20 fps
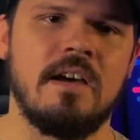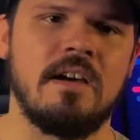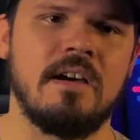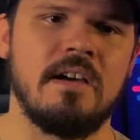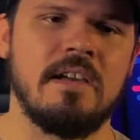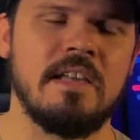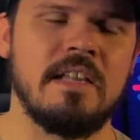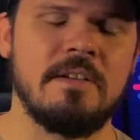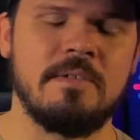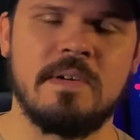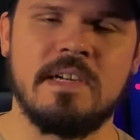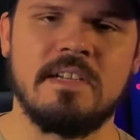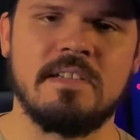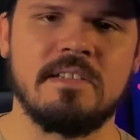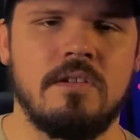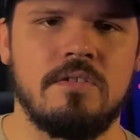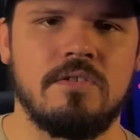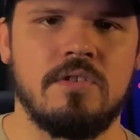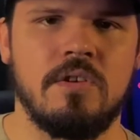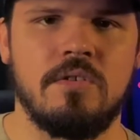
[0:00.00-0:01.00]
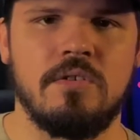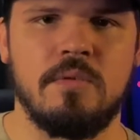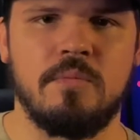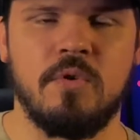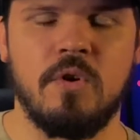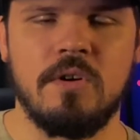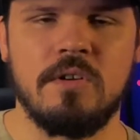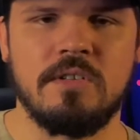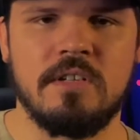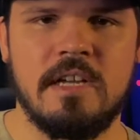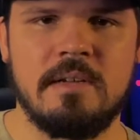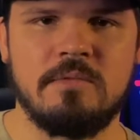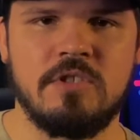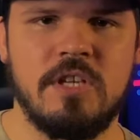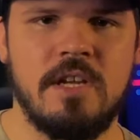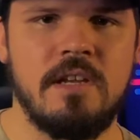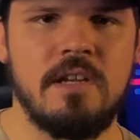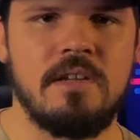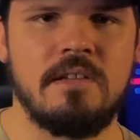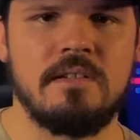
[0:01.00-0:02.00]
anyways, so the prototype
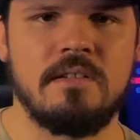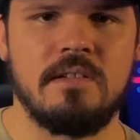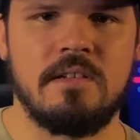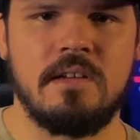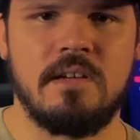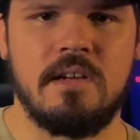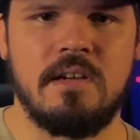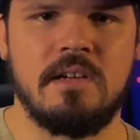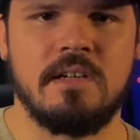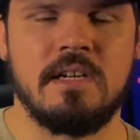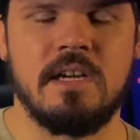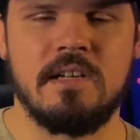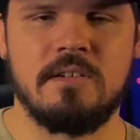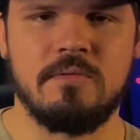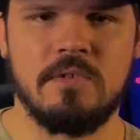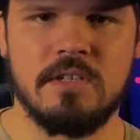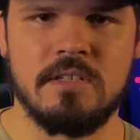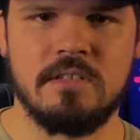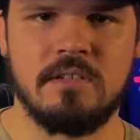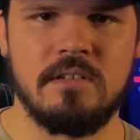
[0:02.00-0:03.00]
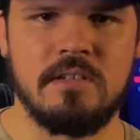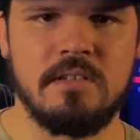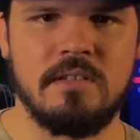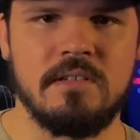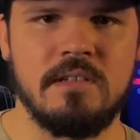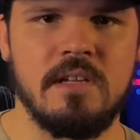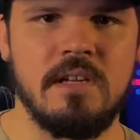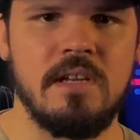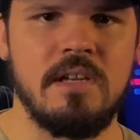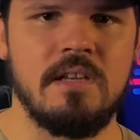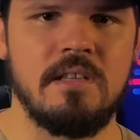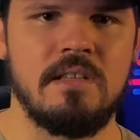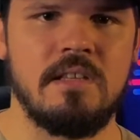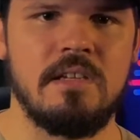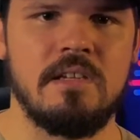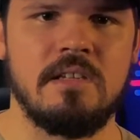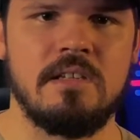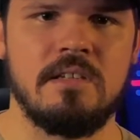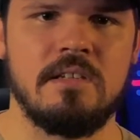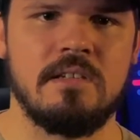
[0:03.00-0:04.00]
chain kind of works on
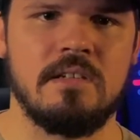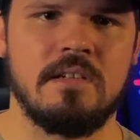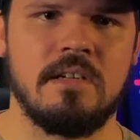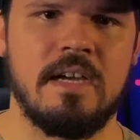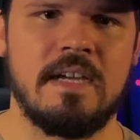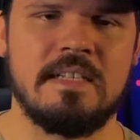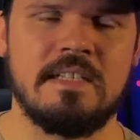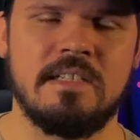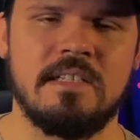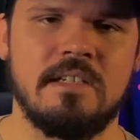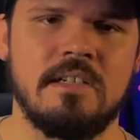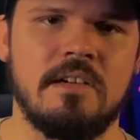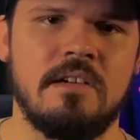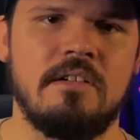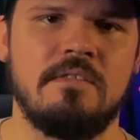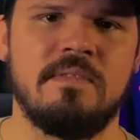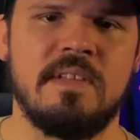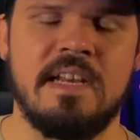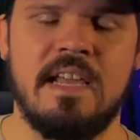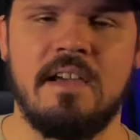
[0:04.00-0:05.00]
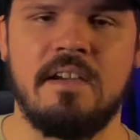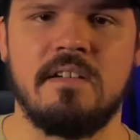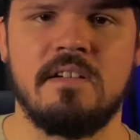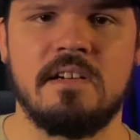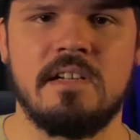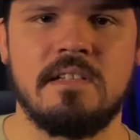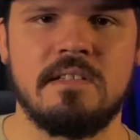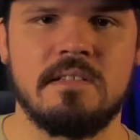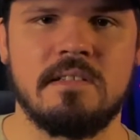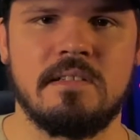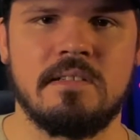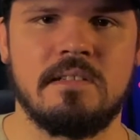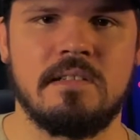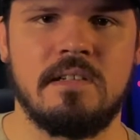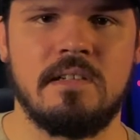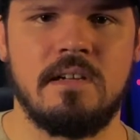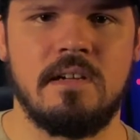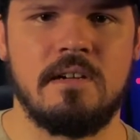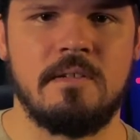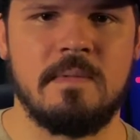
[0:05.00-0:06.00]
the idea of inheritance
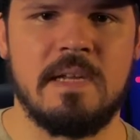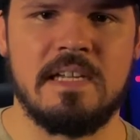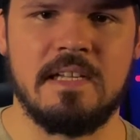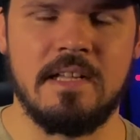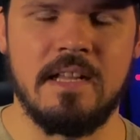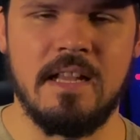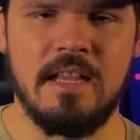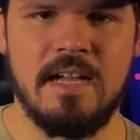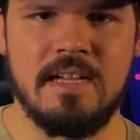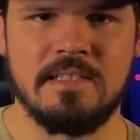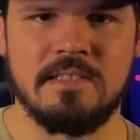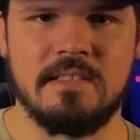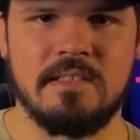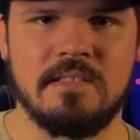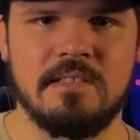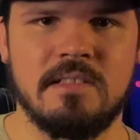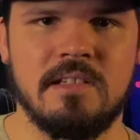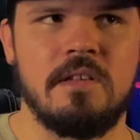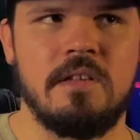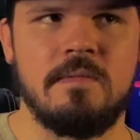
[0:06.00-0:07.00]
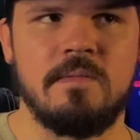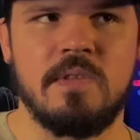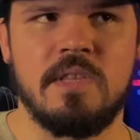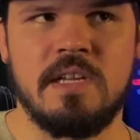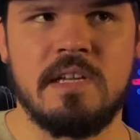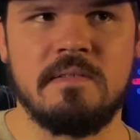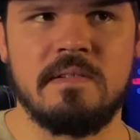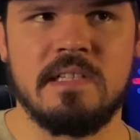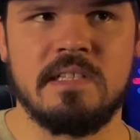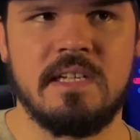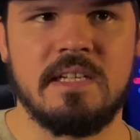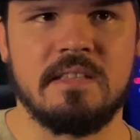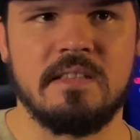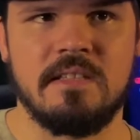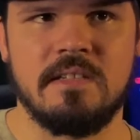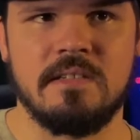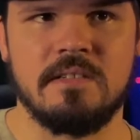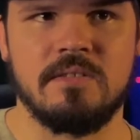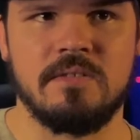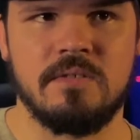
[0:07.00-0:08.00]
and classes. If you think of it like
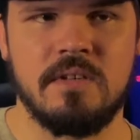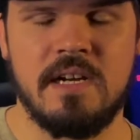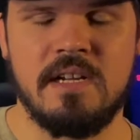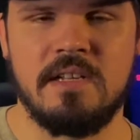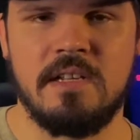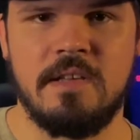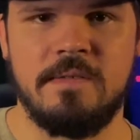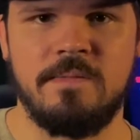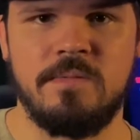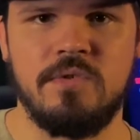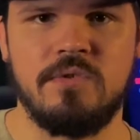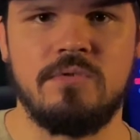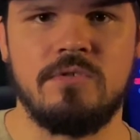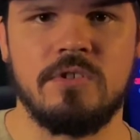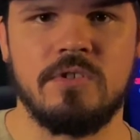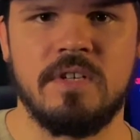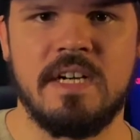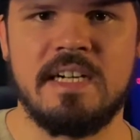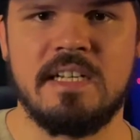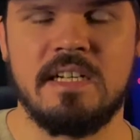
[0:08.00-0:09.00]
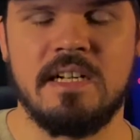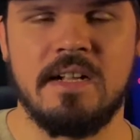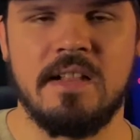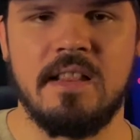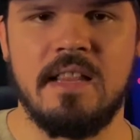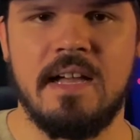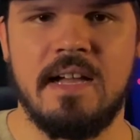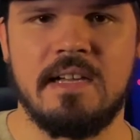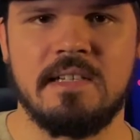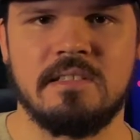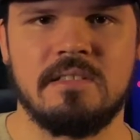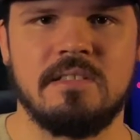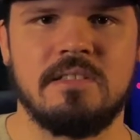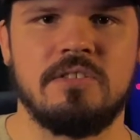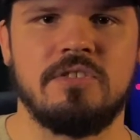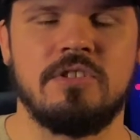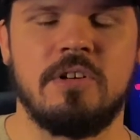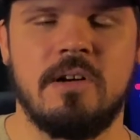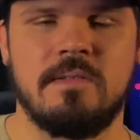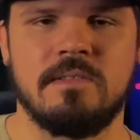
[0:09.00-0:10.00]
this, right? If you created a class in
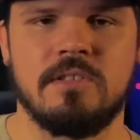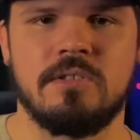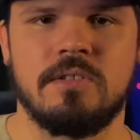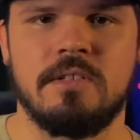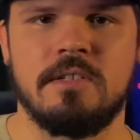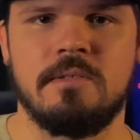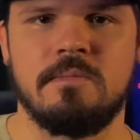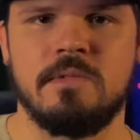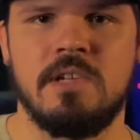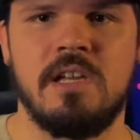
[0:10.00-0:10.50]
JavaScript